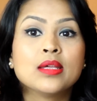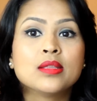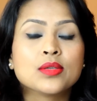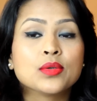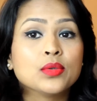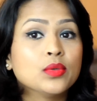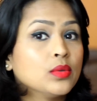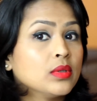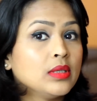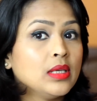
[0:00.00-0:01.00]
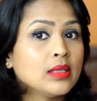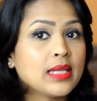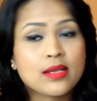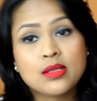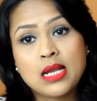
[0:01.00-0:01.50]
So yeah,
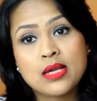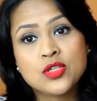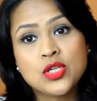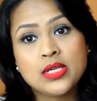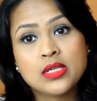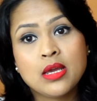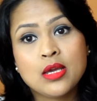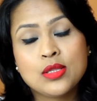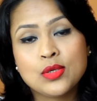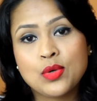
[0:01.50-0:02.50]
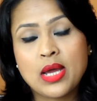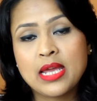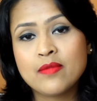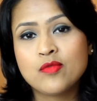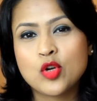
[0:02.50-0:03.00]
that's the last shade. So I
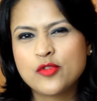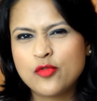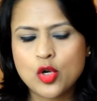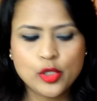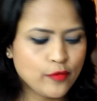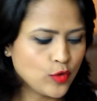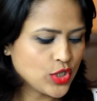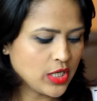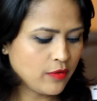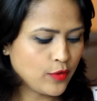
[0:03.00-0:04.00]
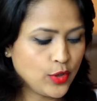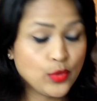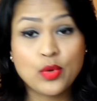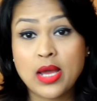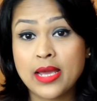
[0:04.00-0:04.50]
have swatched all the 4 shades for
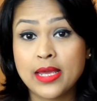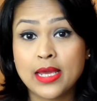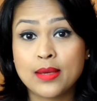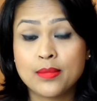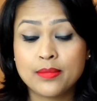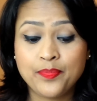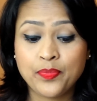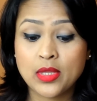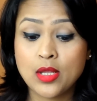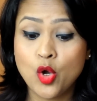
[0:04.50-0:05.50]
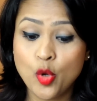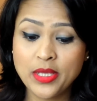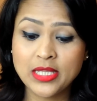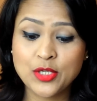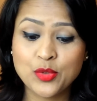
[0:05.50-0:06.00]
you. I am
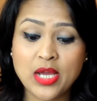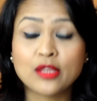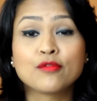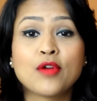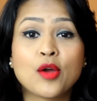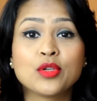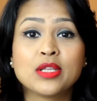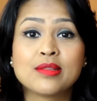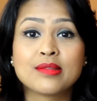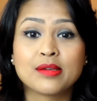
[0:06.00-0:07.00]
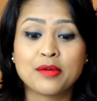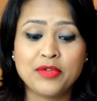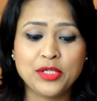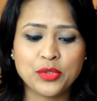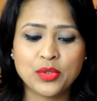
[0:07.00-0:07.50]
hoping that you guys found this
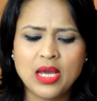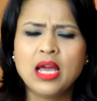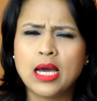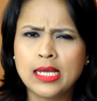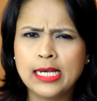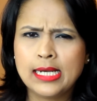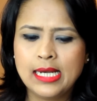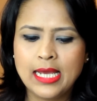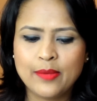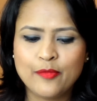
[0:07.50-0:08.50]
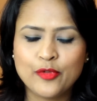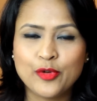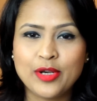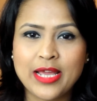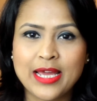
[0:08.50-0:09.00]
video a little
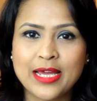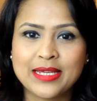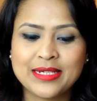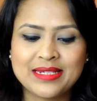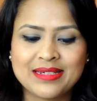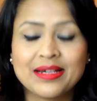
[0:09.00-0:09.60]
helpful, and